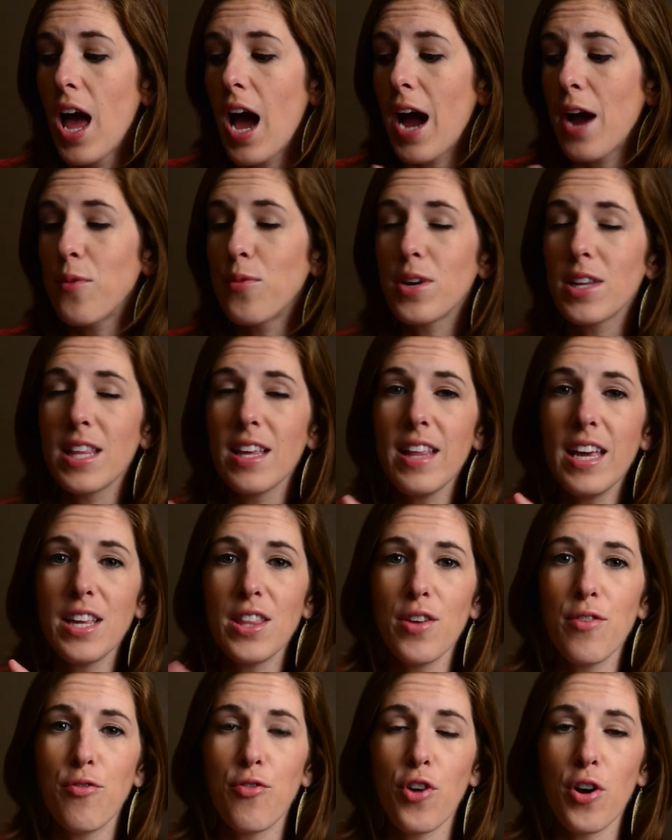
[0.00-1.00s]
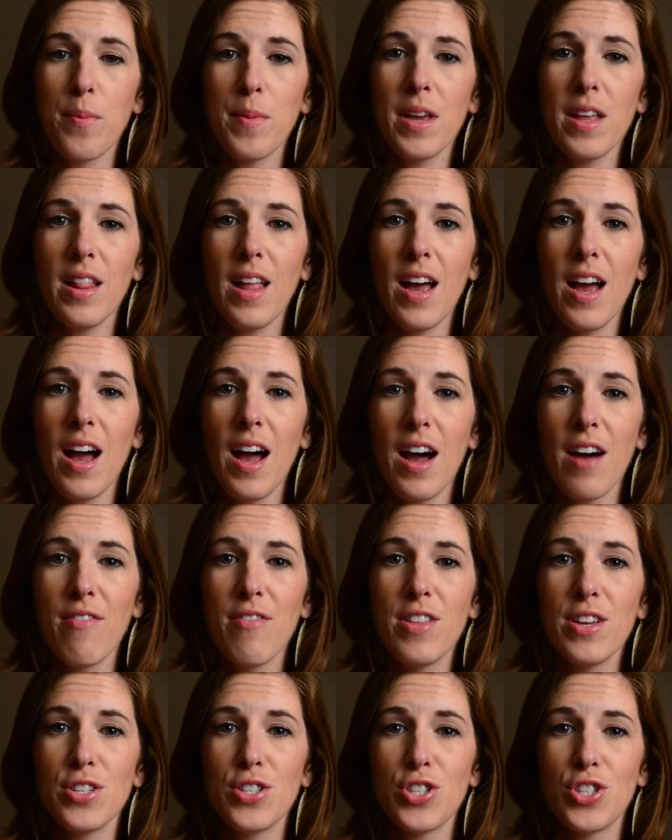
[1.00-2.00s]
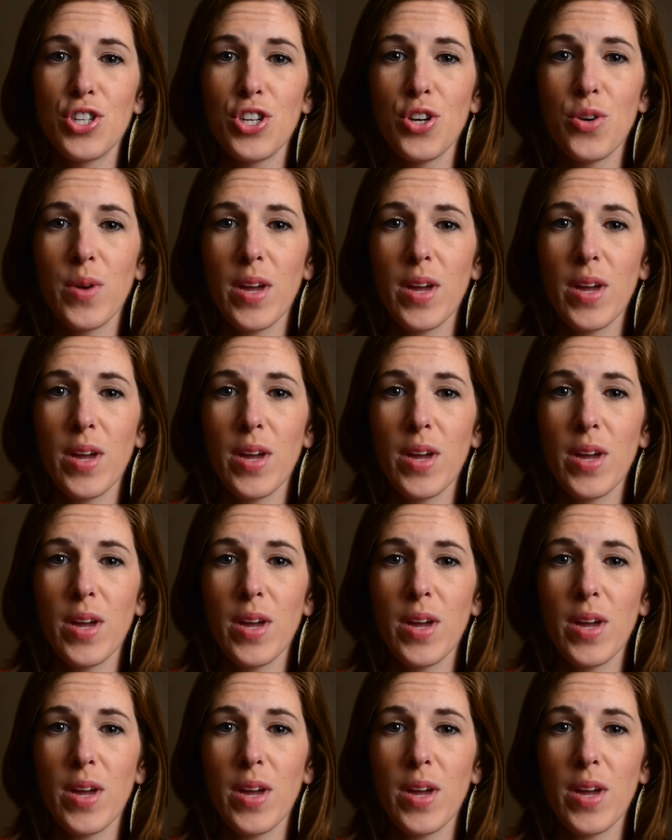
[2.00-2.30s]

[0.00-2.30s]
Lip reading: I really like the formula of this too.